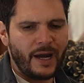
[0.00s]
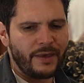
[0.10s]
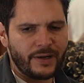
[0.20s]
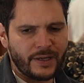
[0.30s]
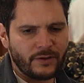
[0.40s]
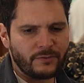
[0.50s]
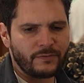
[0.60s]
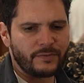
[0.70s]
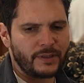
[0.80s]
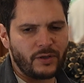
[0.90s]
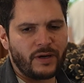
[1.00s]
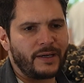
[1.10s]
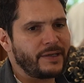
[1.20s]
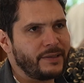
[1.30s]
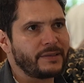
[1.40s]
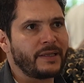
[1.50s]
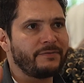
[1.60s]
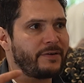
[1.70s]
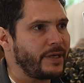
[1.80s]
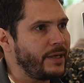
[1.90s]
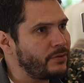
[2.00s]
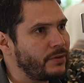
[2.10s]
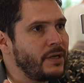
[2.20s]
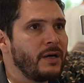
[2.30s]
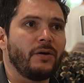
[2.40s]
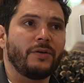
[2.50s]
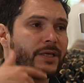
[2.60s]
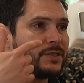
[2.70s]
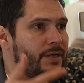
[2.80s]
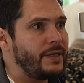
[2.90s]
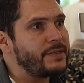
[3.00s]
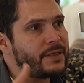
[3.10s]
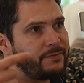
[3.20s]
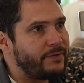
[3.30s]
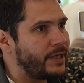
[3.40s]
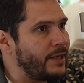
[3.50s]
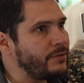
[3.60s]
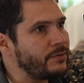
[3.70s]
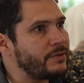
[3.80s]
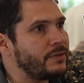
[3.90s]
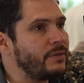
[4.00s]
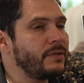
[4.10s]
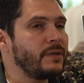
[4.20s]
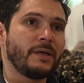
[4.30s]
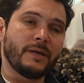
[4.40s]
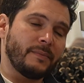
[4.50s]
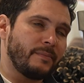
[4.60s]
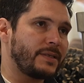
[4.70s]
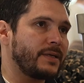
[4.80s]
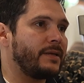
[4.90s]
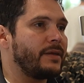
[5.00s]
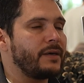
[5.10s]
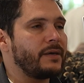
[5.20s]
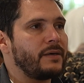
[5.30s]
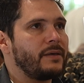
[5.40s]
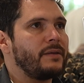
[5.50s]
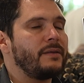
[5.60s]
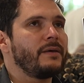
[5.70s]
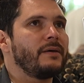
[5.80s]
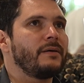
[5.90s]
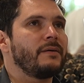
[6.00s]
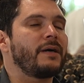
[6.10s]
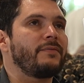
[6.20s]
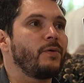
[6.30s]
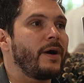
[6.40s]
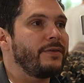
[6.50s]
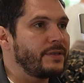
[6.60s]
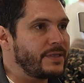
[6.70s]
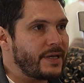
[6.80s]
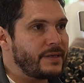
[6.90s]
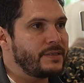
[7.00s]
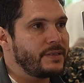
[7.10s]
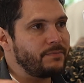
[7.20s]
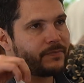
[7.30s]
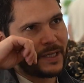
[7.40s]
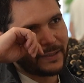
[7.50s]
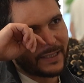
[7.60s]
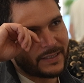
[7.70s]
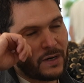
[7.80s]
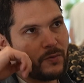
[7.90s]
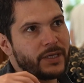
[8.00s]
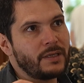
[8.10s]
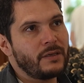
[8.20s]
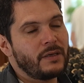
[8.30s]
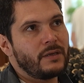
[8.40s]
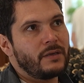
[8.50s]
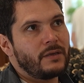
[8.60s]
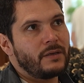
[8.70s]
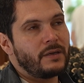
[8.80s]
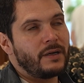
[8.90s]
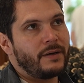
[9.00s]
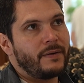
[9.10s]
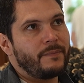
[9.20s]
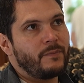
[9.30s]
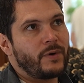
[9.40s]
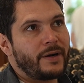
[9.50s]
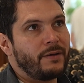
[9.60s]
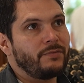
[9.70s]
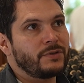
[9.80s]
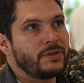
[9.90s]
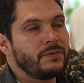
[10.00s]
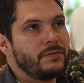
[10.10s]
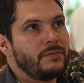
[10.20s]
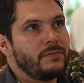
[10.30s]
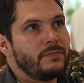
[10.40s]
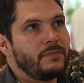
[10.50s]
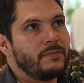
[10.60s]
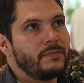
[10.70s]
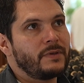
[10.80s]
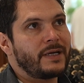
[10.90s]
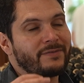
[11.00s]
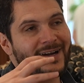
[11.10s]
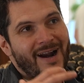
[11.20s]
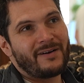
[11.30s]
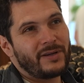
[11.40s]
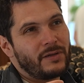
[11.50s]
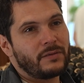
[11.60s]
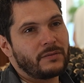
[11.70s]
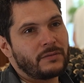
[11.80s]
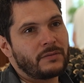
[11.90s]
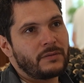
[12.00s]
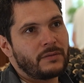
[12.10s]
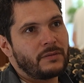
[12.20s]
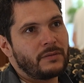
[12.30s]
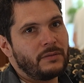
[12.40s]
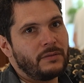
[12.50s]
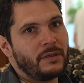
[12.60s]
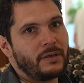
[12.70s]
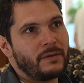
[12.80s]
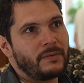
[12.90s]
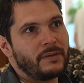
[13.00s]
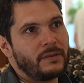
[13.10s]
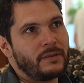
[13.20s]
either kind of the local architect and the fabricator, or the engineers and the fabricators, basically the kind of the wider design team. And that's how we were able to kind of carry on the